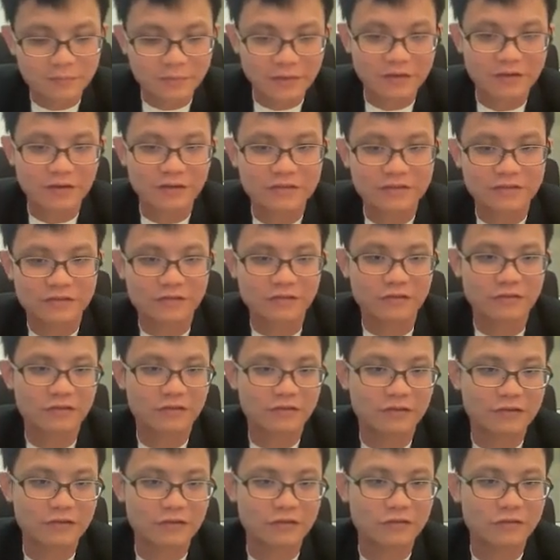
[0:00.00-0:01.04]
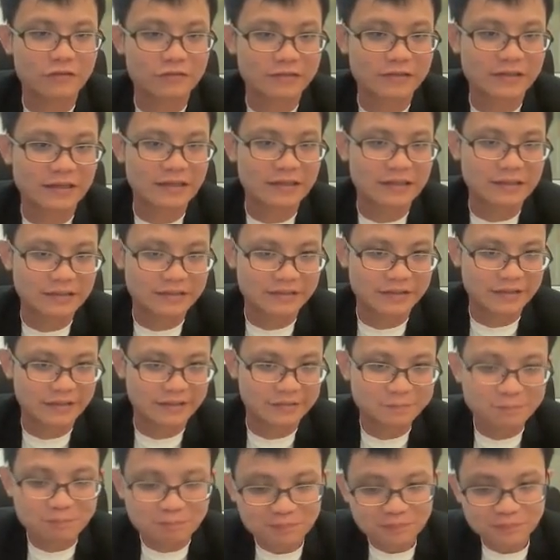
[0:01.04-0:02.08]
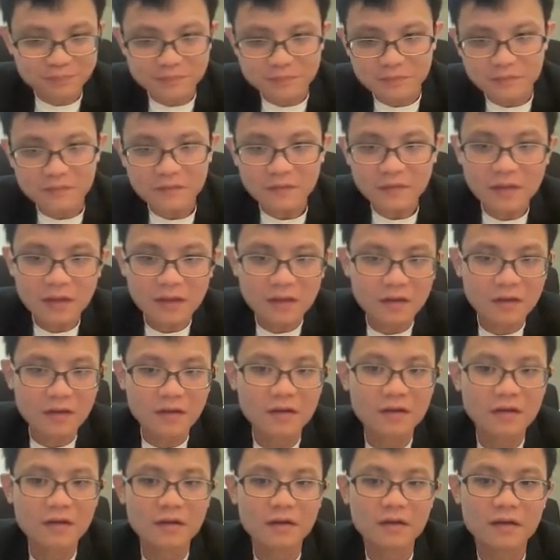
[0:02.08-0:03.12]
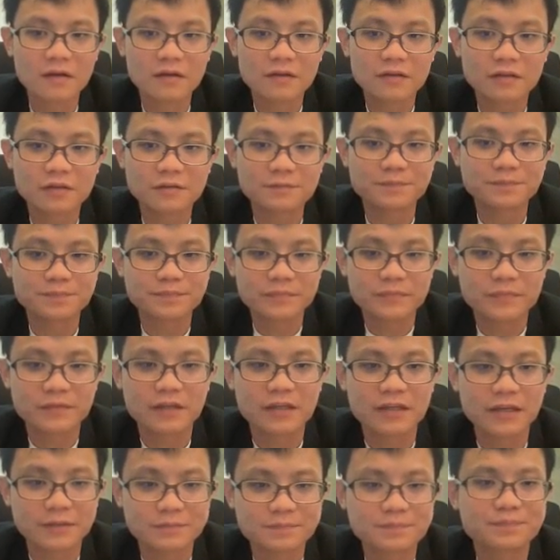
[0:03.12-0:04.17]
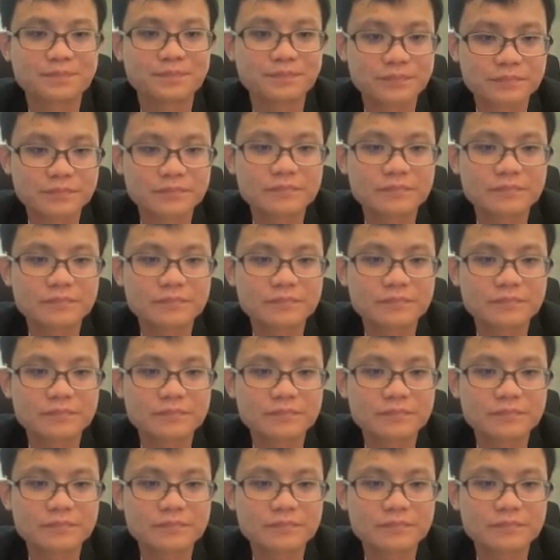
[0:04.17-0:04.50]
because you say this thing. So, yep.